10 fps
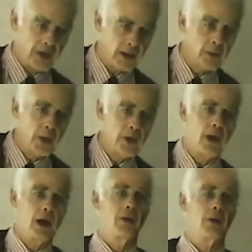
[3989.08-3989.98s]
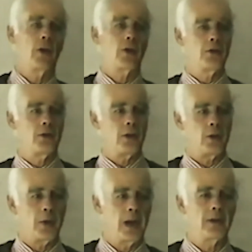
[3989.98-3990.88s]
it's the other way around and
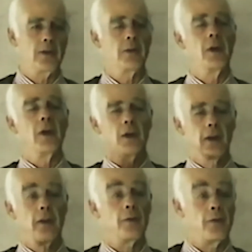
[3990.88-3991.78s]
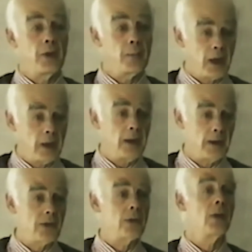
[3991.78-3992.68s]
oxygen is passive, then the
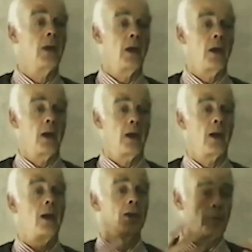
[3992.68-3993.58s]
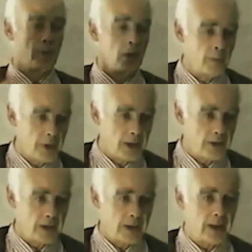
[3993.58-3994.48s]
femaleness is
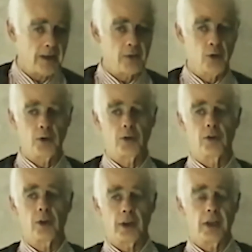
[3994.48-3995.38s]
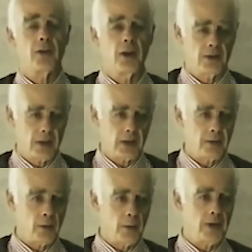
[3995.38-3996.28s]
predominating. And of course, it's not
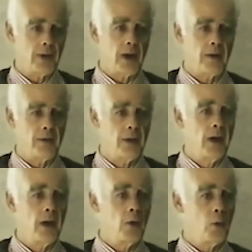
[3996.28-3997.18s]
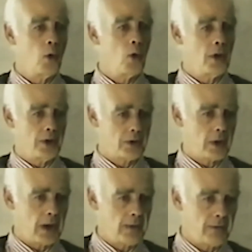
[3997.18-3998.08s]
interesting for women to have war and
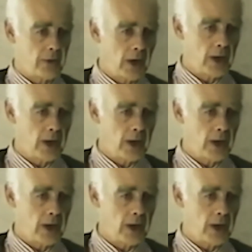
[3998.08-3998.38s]
strife